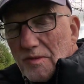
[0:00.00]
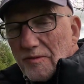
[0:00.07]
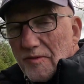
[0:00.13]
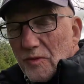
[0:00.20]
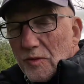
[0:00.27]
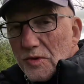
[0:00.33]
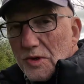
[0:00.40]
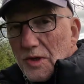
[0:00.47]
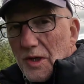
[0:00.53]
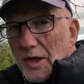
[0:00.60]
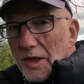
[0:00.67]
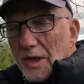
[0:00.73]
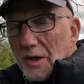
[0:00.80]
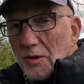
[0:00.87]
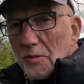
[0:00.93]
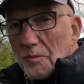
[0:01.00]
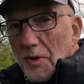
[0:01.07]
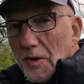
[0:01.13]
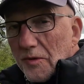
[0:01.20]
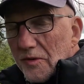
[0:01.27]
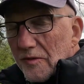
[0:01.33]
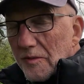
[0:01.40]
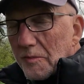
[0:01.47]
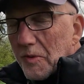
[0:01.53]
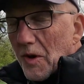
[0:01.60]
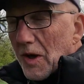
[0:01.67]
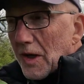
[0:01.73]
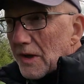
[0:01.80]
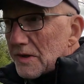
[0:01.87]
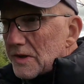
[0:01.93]
unfortunately killed both of the
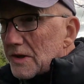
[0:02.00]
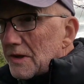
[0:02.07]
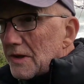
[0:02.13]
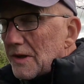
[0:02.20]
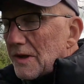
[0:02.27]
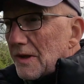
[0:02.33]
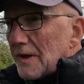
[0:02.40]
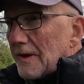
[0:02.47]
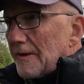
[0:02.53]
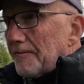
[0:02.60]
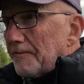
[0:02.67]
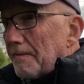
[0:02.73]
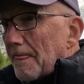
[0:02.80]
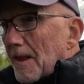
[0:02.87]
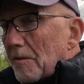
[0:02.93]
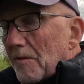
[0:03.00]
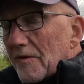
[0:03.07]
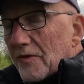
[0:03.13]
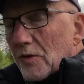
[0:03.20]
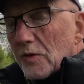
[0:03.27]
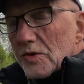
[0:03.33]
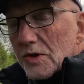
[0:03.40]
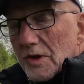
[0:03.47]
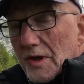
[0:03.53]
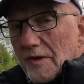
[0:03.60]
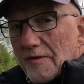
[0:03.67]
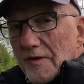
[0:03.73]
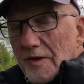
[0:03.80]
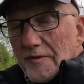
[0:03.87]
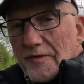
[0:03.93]
pilots. But fortunately
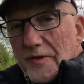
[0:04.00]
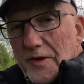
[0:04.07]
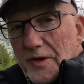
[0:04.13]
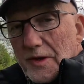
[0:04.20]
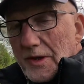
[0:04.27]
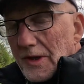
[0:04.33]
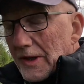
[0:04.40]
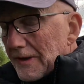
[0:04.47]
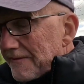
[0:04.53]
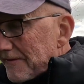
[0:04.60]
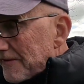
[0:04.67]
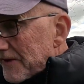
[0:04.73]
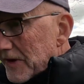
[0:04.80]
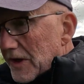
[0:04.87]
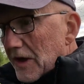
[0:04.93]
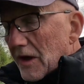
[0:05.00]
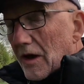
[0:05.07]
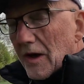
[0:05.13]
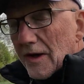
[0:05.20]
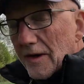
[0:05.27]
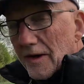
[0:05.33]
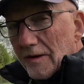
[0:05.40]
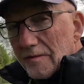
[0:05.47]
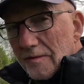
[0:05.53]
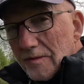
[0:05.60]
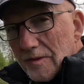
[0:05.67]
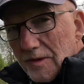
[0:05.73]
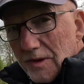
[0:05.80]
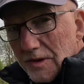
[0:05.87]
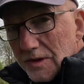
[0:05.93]
for the glider,
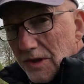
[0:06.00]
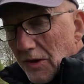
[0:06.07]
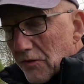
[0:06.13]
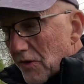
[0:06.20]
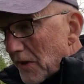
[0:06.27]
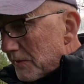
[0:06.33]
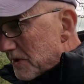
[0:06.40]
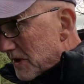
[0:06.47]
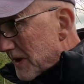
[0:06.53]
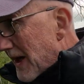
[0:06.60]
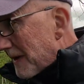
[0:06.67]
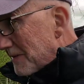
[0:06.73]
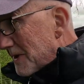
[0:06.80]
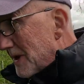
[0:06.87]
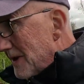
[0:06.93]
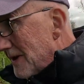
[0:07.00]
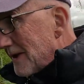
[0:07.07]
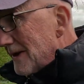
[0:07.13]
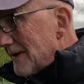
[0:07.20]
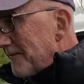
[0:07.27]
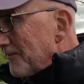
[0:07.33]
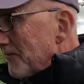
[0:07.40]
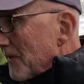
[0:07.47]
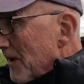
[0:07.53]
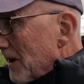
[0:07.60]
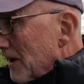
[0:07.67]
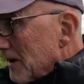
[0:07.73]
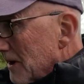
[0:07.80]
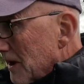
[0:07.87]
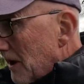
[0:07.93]
the tow rope snapped,
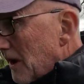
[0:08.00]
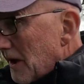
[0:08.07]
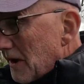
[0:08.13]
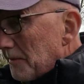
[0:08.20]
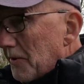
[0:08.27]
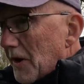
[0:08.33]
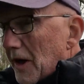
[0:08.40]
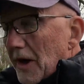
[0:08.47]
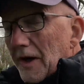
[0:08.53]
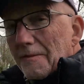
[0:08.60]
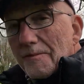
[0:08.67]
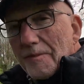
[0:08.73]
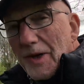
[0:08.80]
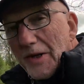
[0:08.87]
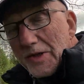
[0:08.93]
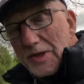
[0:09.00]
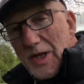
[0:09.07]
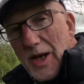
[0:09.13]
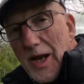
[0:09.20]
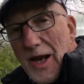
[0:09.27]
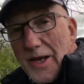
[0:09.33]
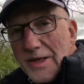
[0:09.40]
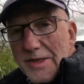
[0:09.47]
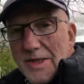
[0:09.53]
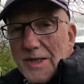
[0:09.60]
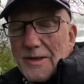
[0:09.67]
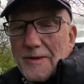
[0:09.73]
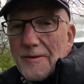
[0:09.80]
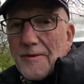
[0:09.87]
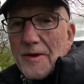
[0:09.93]
and the glider pilot managed to land
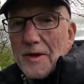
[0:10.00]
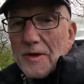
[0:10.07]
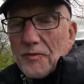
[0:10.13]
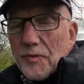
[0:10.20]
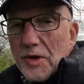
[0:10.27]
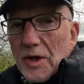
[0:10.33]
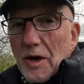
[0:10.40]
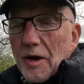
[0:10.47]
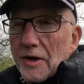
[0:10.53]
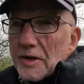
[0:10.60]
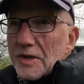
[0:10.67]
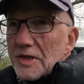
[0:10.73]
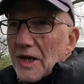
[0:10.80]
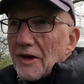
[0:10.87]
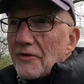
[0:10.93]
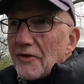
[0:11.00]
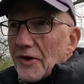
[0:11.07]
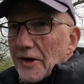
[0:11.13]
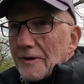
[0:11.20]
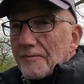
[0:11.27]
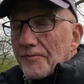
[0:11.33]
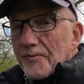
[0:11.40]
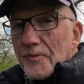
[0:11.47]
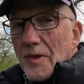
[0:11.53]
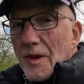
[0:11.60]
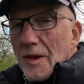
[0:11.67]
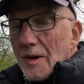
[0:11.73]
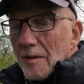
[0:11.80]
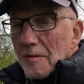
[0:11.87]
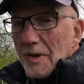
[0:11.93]
the glider safely.
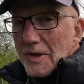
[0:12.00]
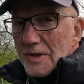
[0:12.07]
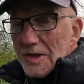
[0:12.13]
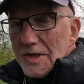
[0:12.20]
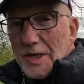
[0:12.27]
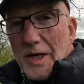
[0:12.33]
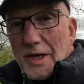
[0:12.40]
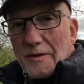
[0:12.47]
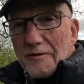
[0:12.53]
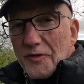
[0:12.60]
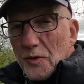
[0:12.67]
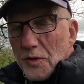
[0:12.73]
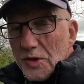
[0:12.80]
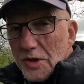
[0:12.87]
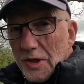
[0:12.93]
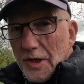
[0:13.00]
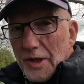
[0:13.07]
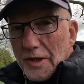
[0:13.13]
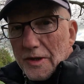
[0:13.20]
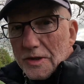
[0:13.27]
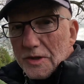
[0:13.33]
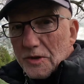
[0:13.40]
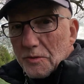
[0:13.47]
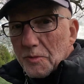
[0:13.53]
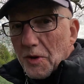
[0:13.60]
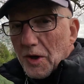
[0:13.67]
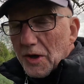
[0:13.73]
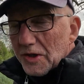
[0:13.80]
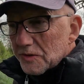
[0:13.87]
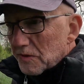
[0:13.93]
As I say, unfortunately, the 2
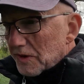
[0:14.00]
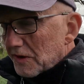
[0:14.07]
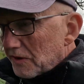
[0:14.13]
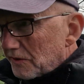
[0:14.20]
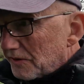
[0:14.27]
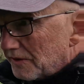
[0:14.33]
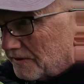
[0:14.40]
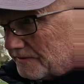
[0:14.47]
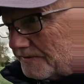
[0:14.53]
pilots were killed,